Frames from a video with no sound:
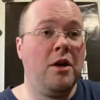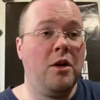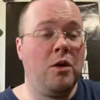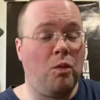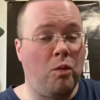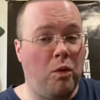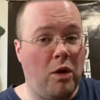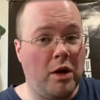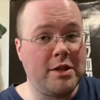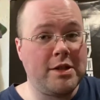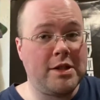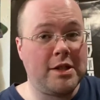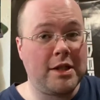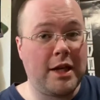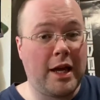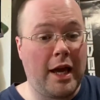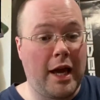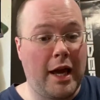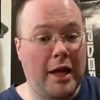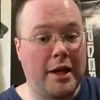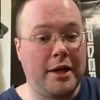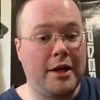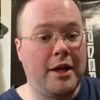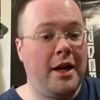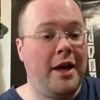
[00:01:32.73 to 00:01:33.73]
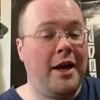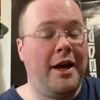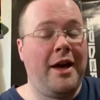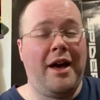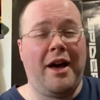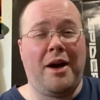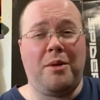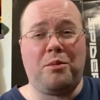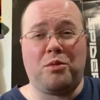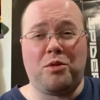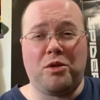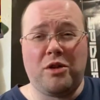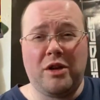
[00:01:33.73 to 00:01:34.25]
Once again,
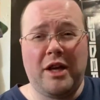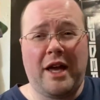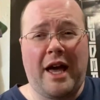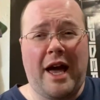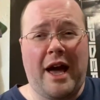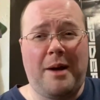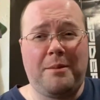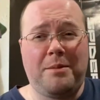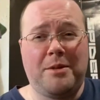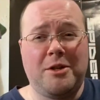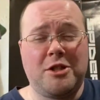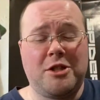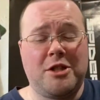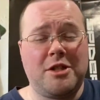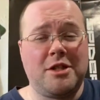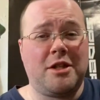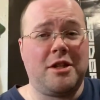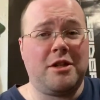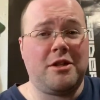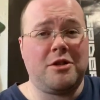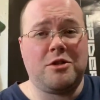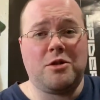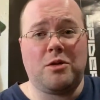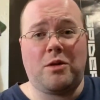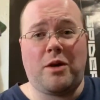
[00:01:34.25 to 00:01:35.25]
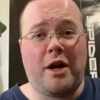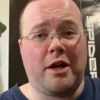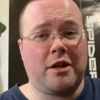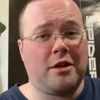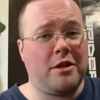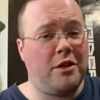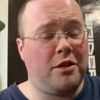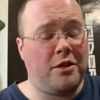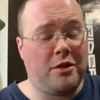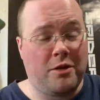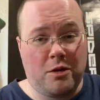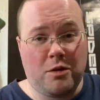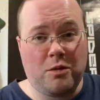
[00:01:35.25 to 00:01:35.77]
I'm really happy she's going to direct the
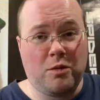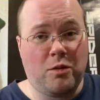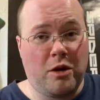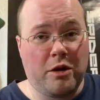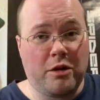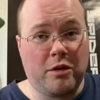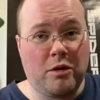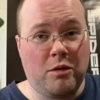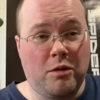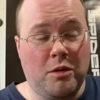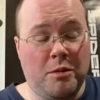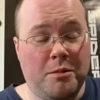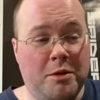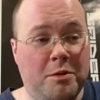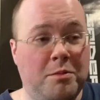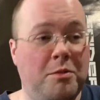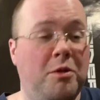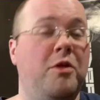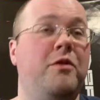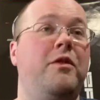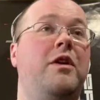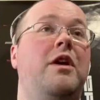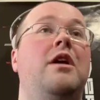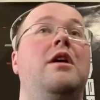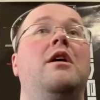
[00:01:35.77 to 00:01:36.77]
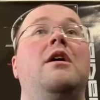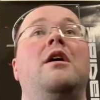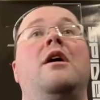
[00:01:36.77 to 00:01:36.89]
third Wonder Woman movie.